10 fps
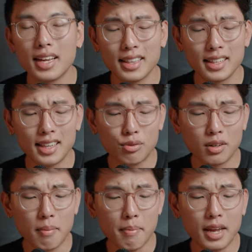And I think that's one of
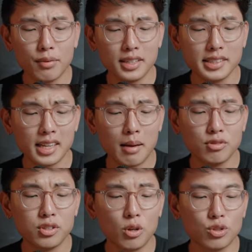the main reasons I'm
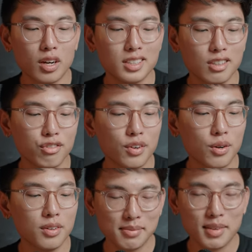so drawn to this
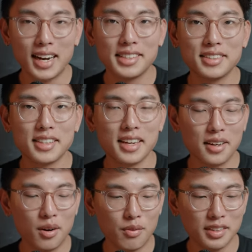phone. And man, I still can't
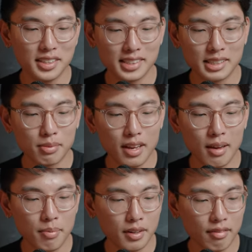get over this display,
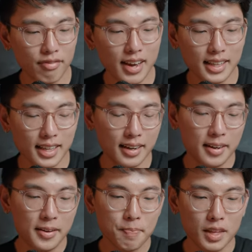but the fact that
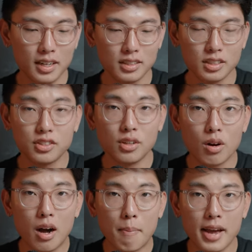it is just so
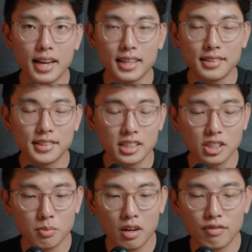compact, has such a
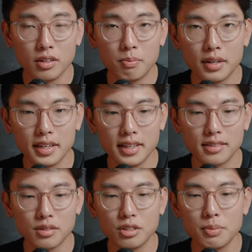small footprint, is
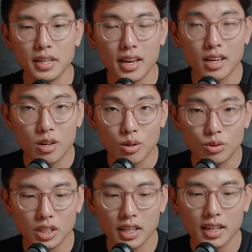going to be a
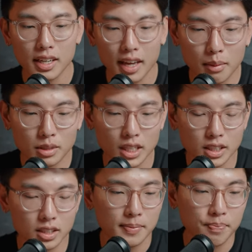huge game changer.